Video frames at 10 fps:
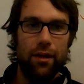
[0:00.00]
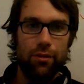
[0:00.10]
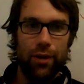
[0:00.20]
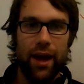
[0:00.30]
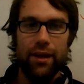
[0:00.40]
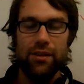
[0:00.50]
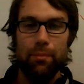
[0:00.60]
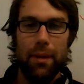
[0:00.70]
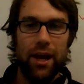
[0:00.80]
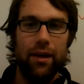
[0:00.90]
It's okay to
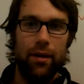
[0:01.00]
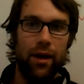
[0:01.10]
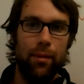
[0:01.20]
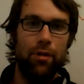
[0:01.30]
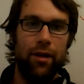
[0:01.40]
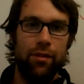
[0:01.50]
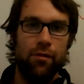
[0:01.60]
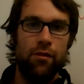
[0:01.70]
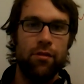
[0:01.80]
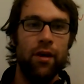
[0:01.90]
make a
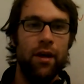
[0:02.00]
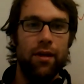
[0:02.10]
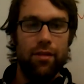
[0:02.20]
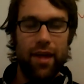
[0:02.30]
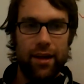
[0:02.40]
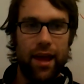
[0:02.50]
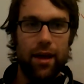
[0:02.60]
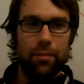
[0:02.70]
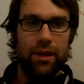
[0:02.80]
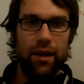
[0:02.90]
hypothesis that
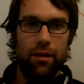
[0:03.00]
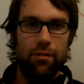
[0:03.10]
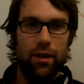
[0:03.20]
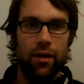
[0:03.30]
can be tested.